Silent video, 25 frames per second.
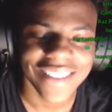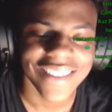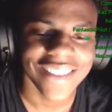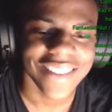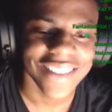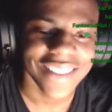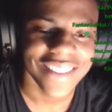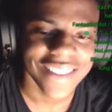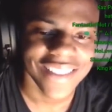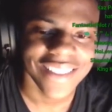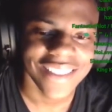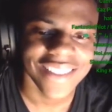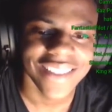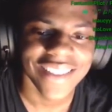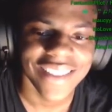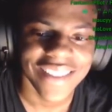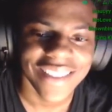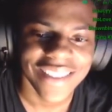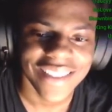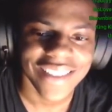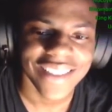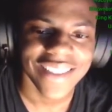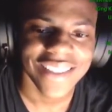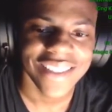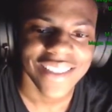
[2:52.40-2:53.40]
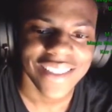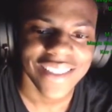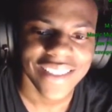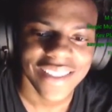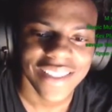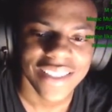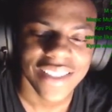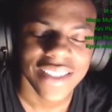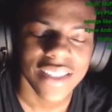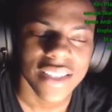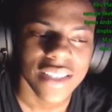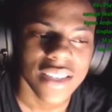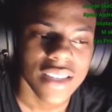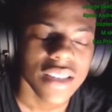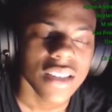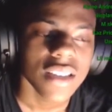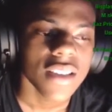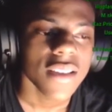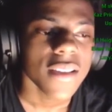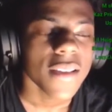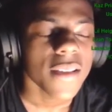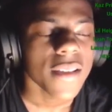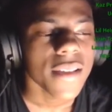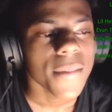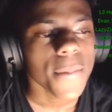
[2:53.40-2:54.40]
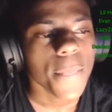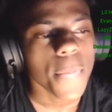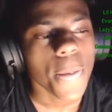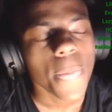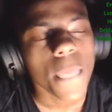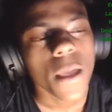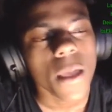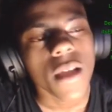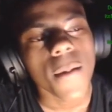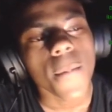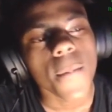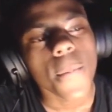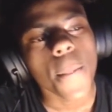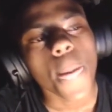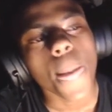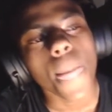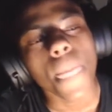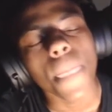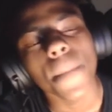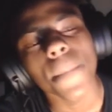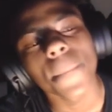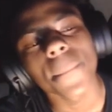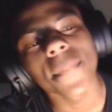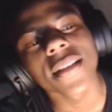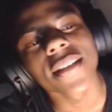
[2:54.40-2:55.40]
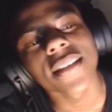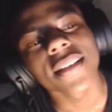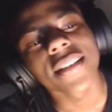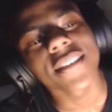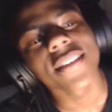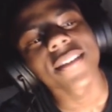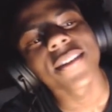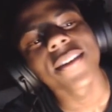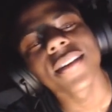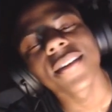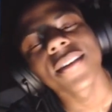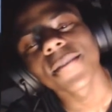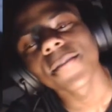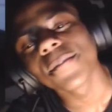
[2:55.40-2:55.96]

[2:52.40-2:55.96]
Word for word: can you sing for me? Uh quick rap